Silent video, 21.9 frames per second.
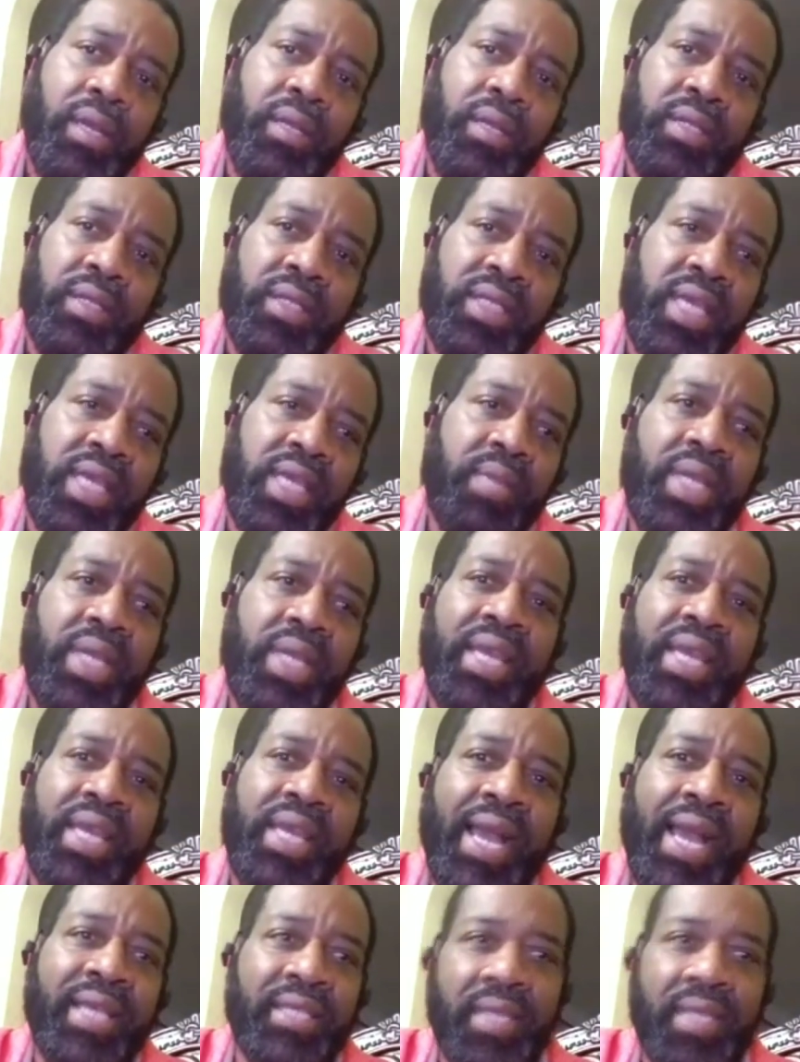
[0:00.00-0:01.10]
CBD
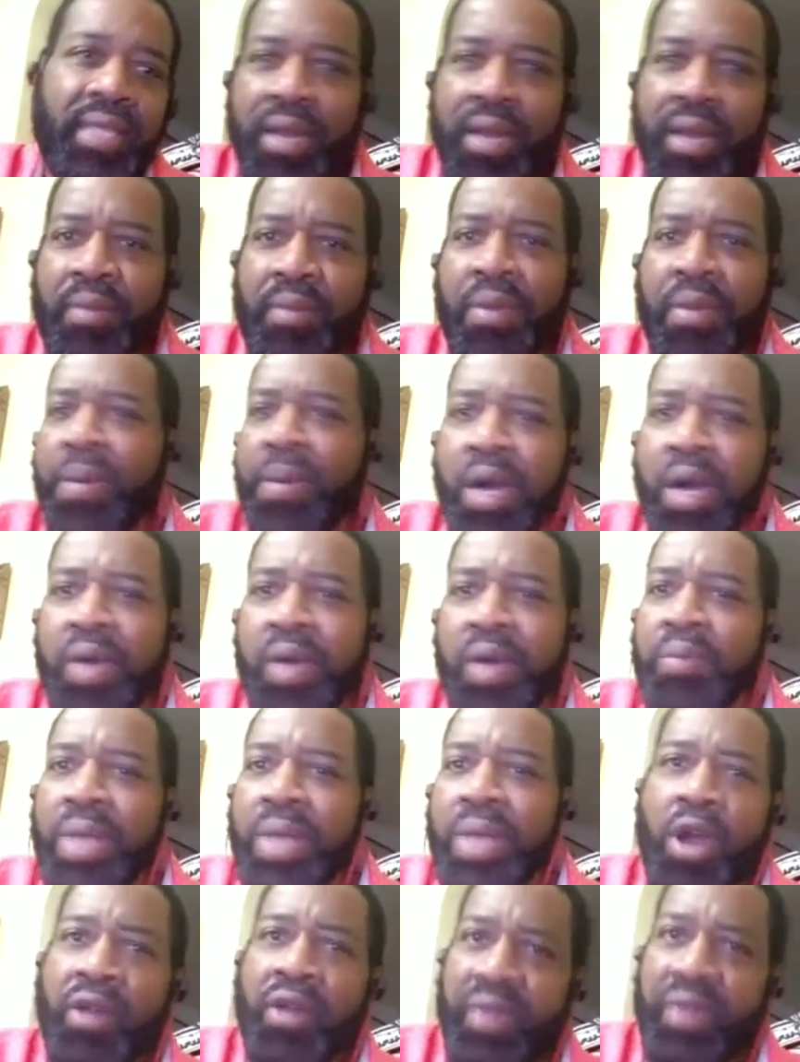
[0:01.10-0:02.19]
isolate and unblocked
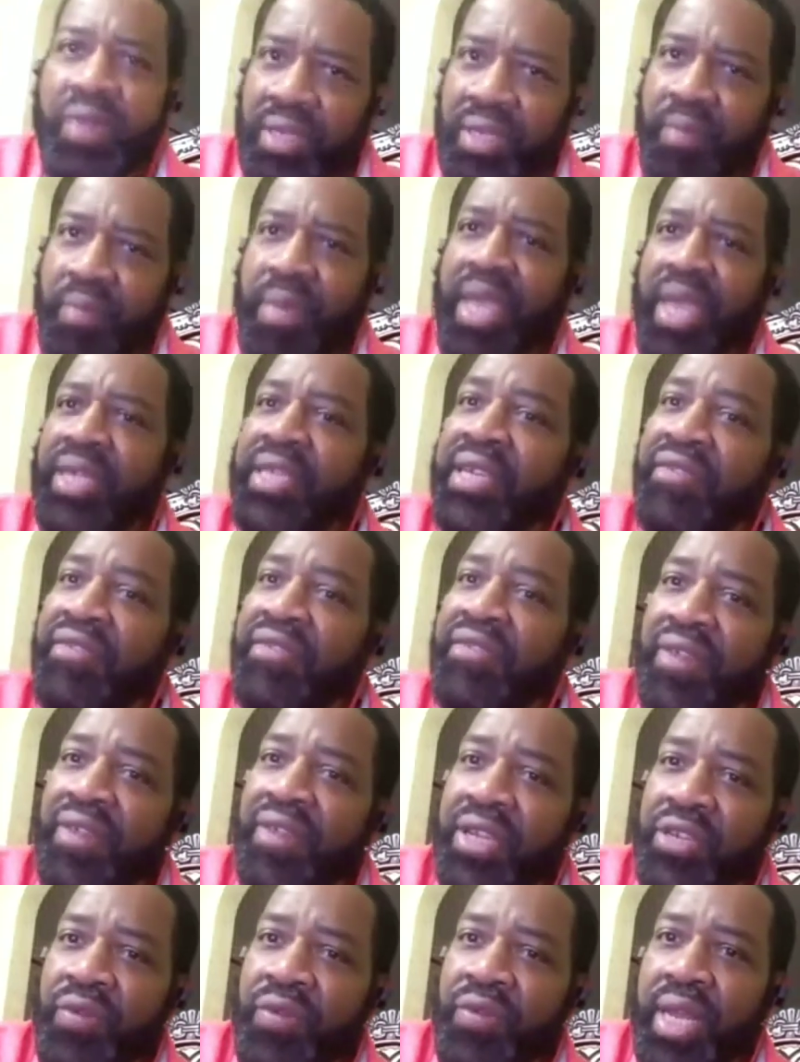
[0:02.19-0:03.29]
arteries to make a
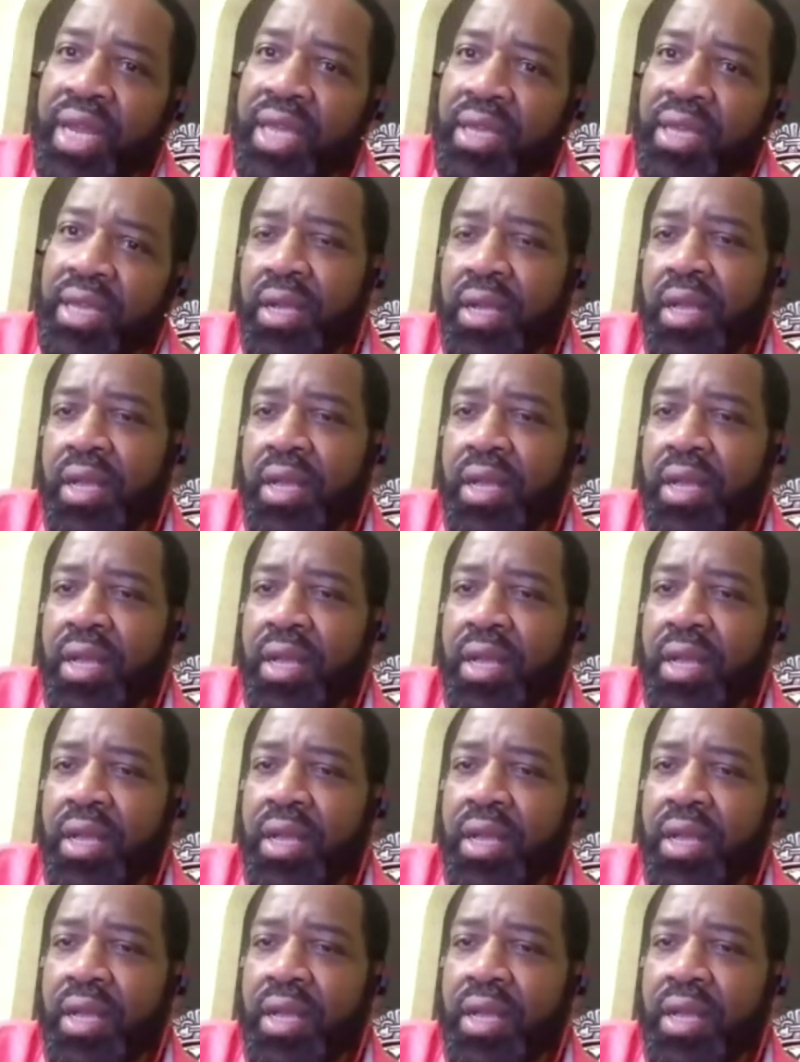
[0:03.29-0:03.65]
difference, really.